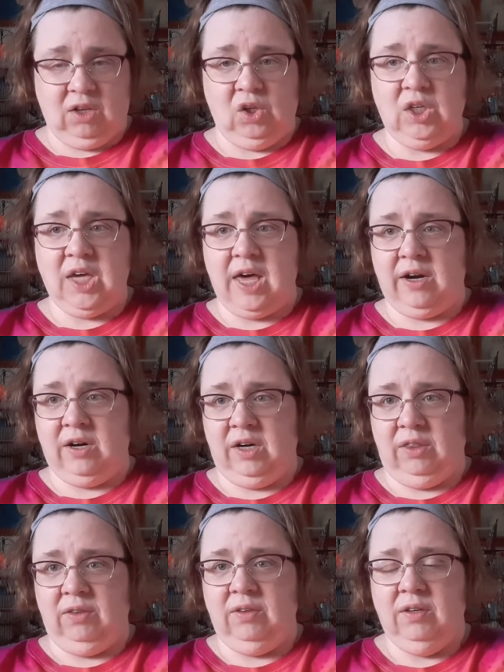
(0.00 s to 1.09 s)
a look at her,
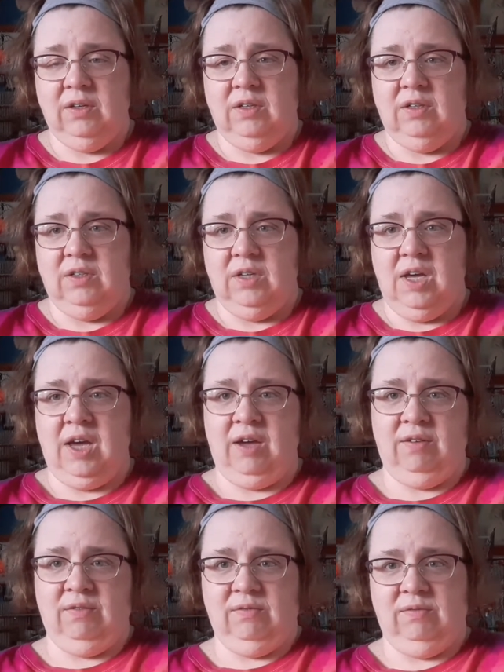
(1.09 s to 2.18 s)

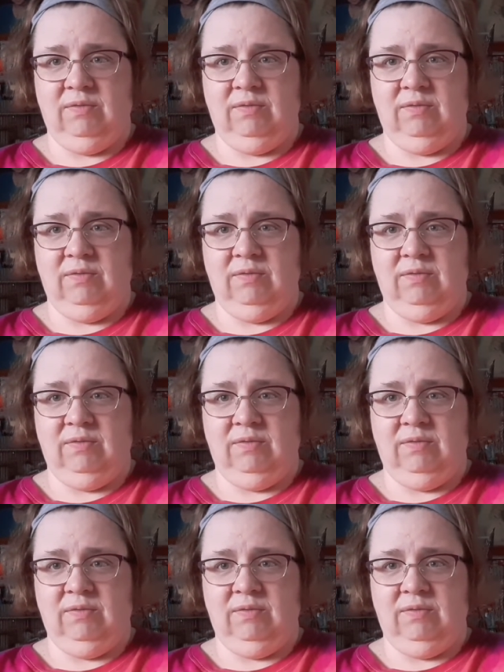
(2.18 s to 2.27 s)
and